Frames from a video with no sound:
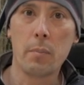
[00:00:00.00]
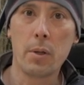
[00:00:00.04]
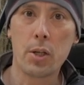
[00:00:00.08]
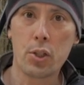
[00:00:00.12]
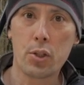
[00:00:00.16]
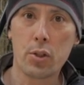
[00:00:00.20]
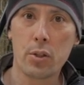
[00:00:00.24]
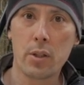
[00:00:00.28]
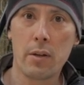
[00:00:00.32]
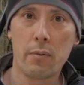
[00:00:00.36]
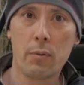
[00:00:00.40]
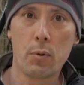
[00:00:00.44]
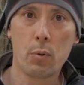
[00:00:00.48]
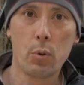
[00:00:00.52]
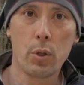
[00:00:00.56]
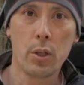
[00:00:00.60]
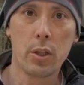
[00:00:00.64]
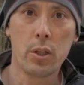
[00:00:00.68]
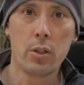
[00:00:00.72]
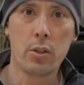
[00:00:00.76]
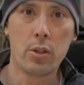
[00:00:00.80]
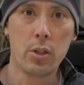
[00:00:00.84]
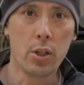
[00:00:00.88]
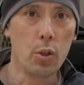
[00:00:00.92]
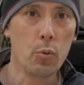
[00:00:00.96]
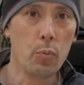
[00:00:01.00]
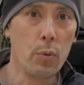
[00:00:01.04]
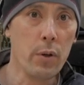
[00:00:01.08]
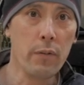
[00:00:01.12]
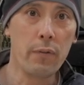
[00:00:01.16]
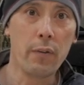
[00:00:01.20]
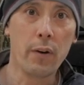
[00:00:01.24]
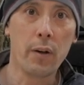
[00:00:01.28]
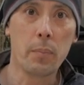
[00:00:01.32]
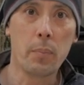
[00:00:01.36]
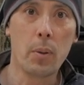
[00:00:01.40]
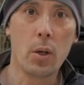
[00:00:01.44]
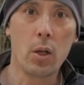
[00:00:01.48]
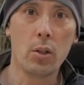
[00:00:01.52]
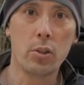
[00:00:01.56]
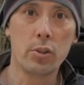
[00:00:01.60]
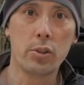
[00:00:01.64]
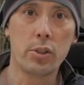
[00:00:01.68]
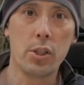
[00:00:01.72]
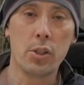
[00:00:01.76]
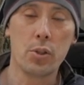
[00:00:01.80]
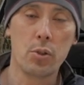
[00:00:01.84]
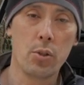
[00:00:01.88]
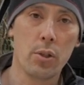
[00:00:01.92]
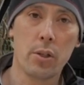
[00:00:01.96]
make sure they have a really good refund
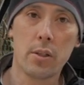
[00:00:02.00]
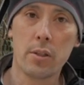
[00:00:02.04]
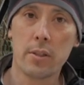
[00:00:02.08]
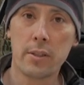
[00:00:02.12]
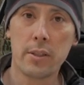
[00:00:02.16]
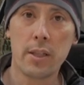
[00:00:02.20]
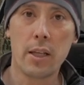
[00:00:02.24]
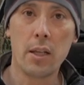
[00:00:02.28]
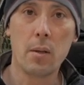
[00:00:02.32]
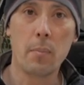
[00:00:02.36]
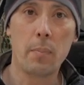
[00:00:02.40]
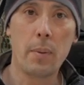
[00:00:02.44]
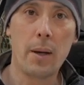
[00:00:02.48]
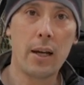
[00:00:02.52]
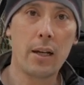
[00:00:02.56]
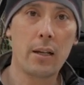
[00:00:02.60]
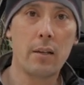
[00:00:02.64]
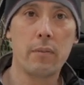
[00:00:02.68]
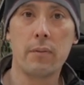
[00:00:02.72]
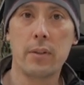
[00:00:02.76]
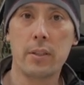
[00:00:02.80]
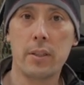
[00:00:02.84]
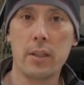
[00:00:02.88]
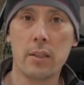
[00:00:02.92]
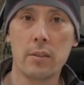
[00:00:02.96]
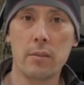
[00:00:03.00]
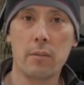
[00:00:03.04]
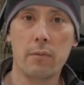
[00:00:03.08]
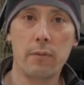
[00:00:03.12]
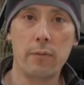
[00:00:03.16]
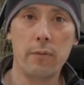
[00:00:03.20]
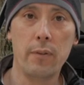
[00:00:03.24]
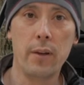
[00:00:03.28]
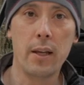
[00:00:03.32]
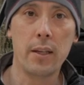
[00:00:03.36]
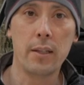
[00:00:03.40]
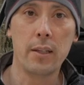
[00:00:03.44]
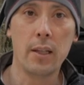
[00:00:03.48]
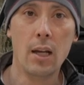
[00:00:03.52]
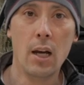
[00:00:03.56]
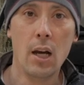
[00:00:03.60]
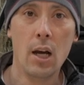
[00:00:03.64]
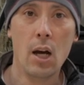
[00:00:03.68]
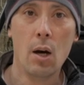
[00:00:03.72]
policy so you can send it back if it doesn't fit.